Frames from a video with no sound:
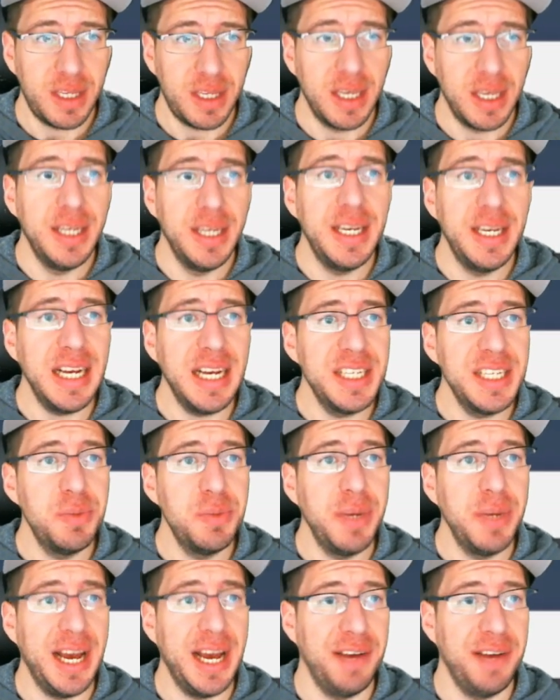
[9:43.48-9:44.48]
Next,
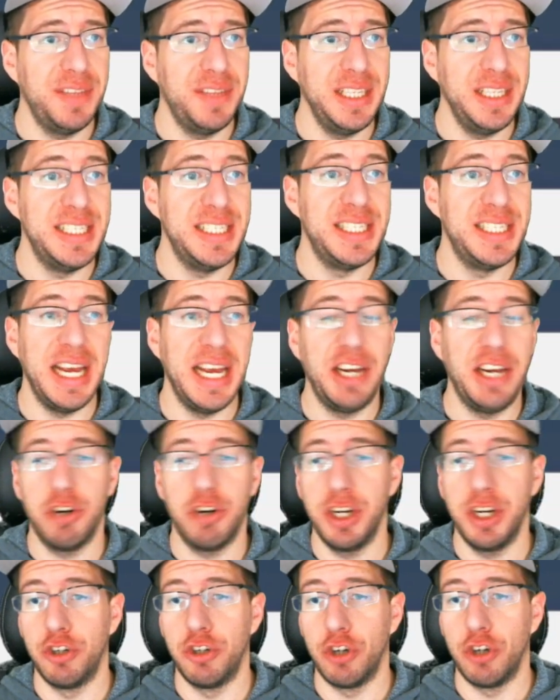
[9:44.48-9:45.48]
we have the
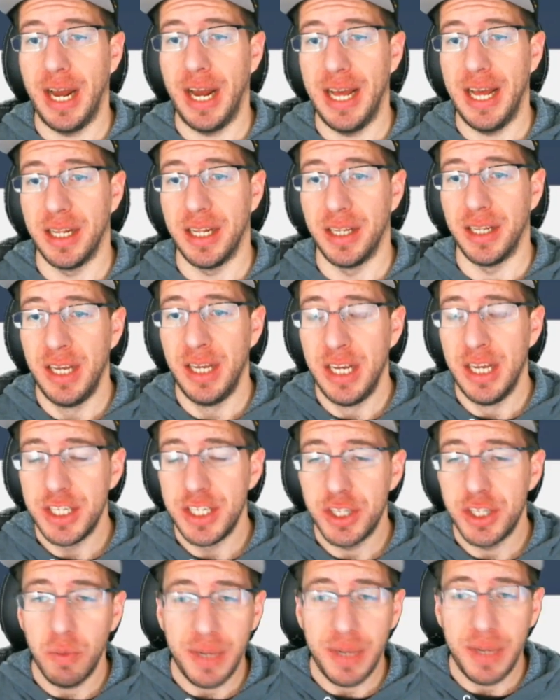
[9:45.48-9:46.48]
Sacred Grail.
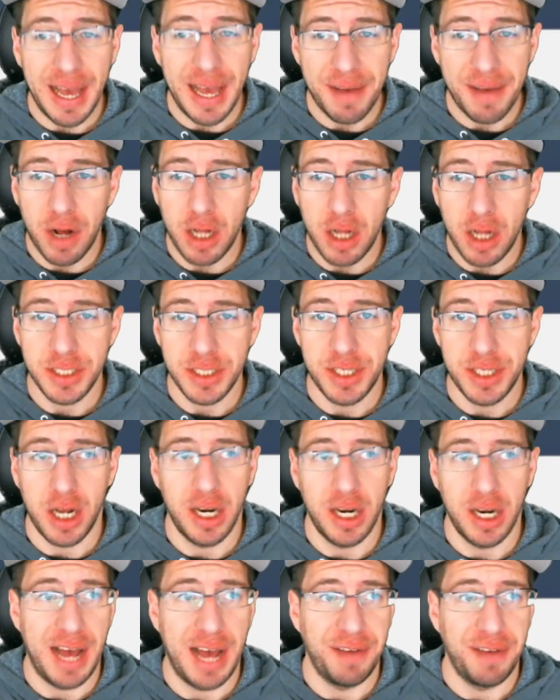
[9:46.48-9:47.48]
So we have all
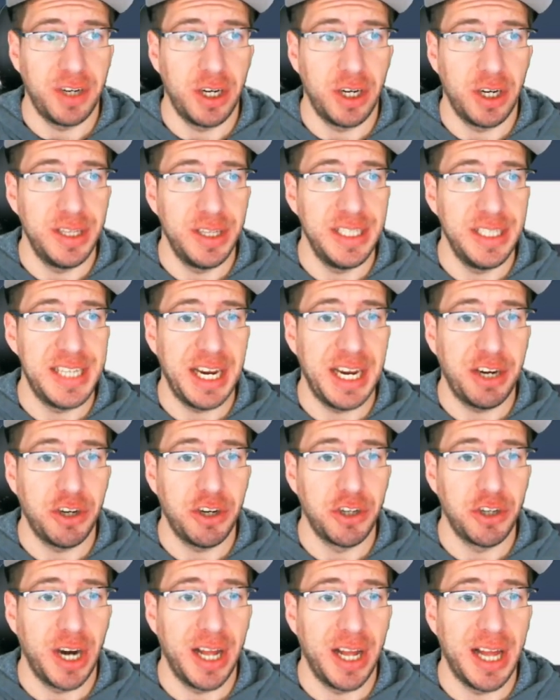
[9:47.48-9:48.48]
sought after the
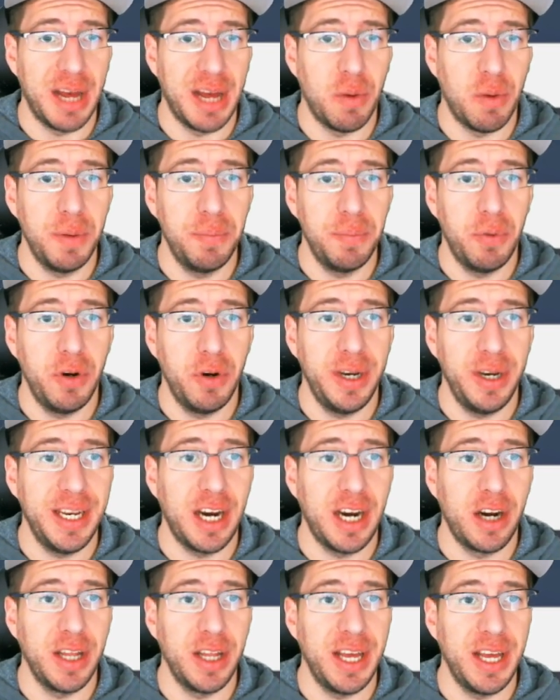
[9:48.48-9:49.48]
Sacred Grail at one point in
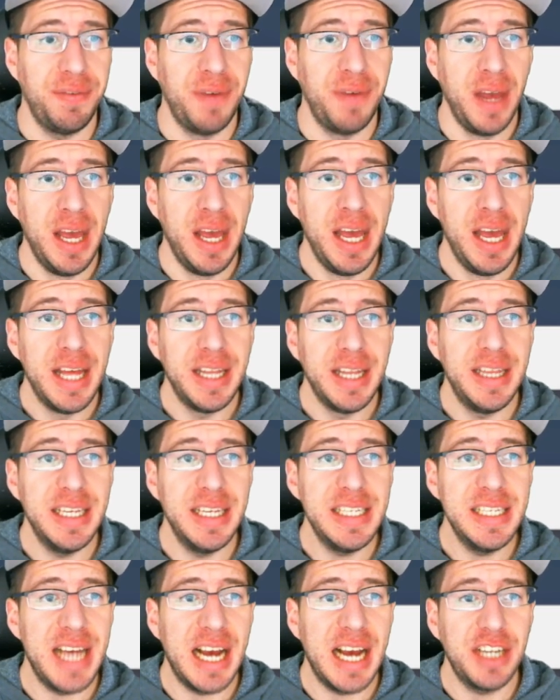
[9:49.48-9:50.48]
our life.
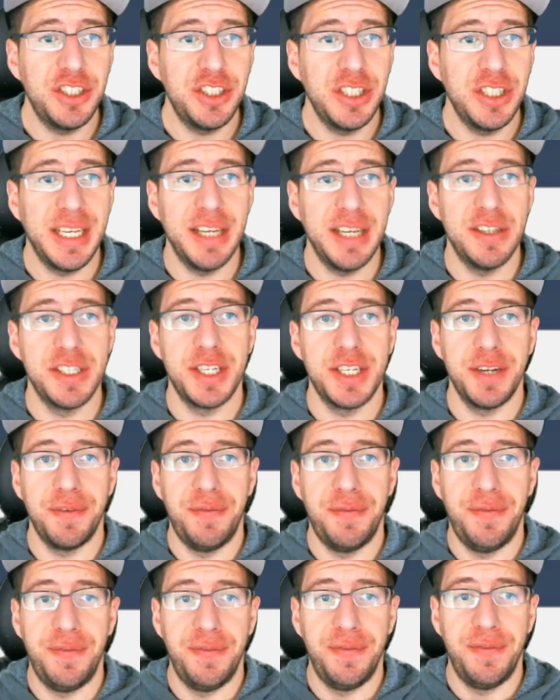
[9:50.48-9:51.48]
This actually gives
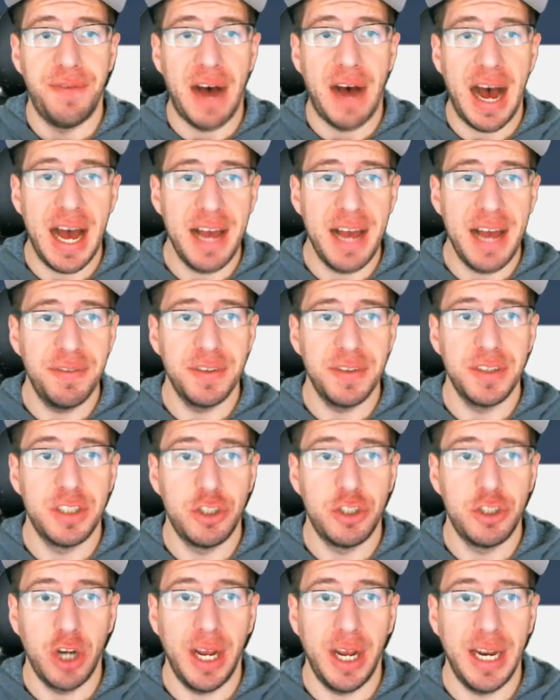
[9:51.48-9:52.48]
5
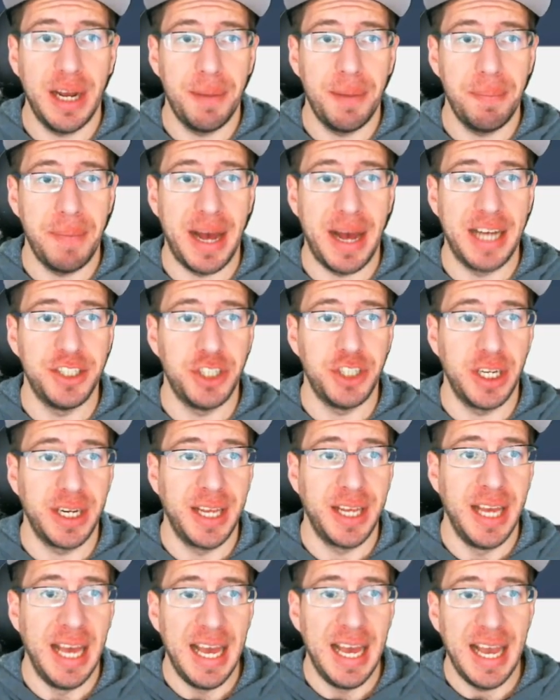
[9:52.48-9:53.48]
straight up
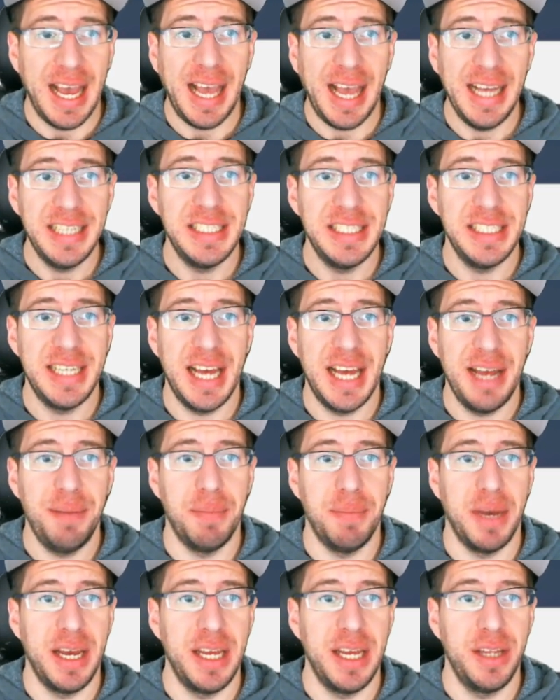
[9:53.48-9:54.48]
magic, 8 to
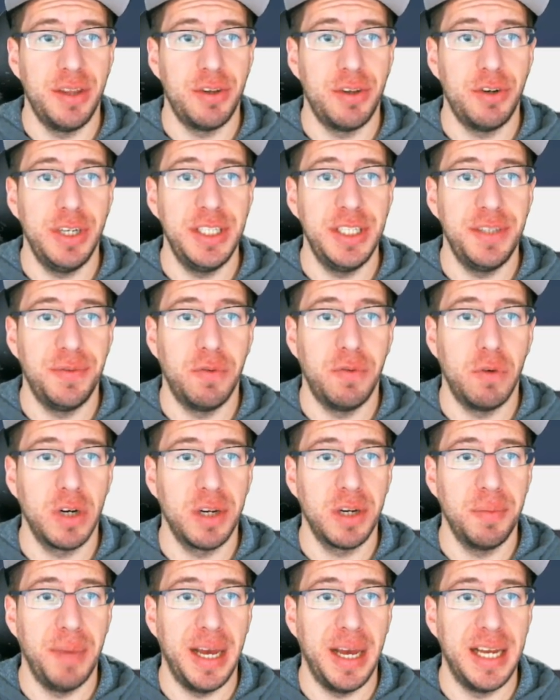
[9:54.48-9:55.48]
10 might, 3 to 4
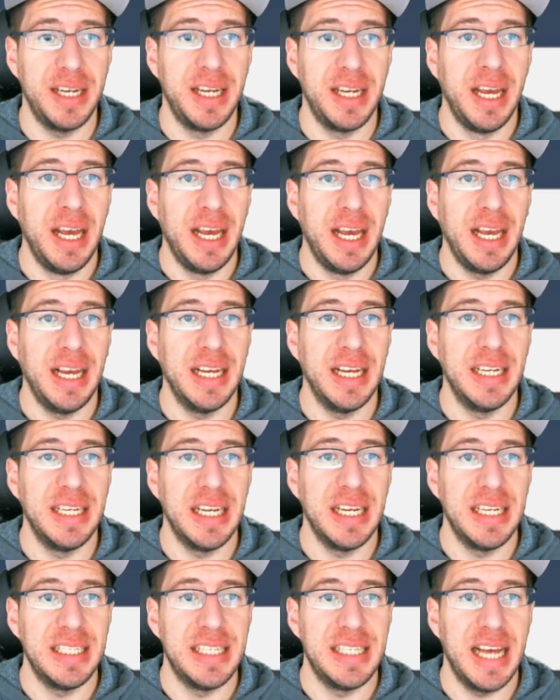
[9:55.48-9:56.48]
command,
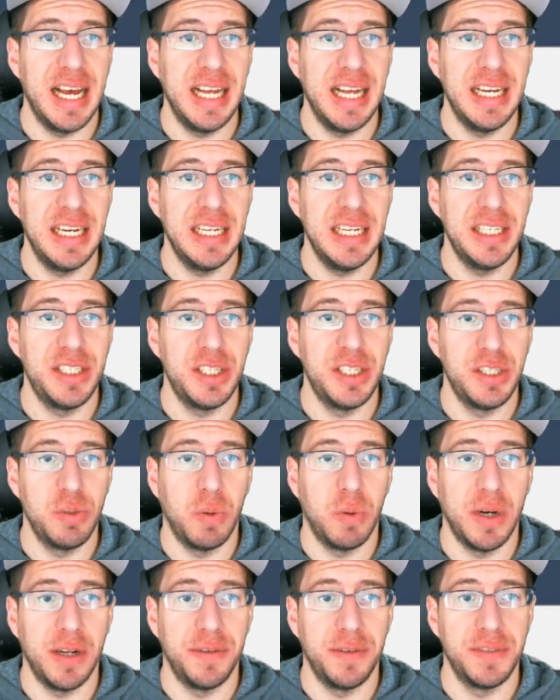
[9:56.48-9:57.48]
and 10 to
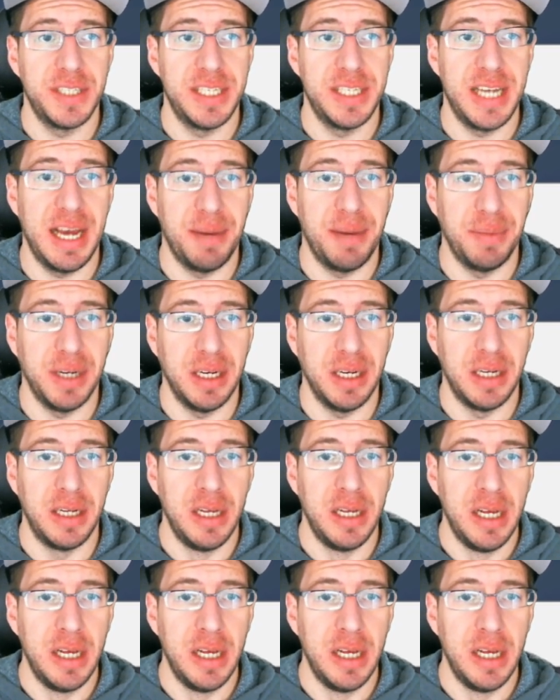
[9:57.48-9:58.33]
12 stamina.